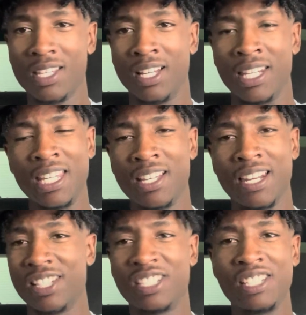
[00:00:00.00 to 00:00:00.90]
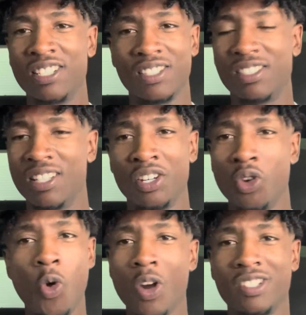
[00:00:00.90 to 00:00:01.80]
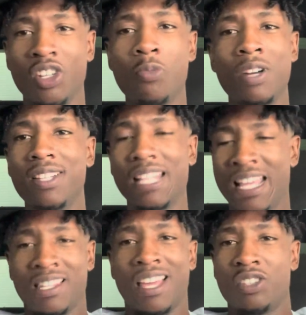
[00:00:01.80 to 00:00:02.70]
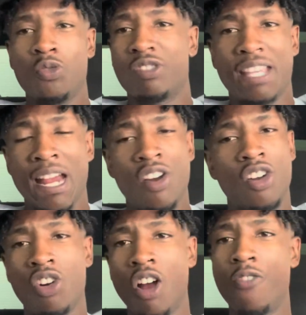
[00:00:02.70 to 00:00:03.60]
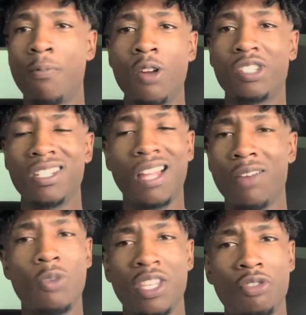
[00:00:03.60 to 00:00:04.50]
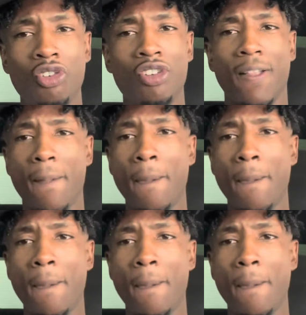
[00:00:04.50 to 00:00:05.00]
a nigga that she's just adoring so much. And, like, you scaring her off, bro. She's like, what are you doing?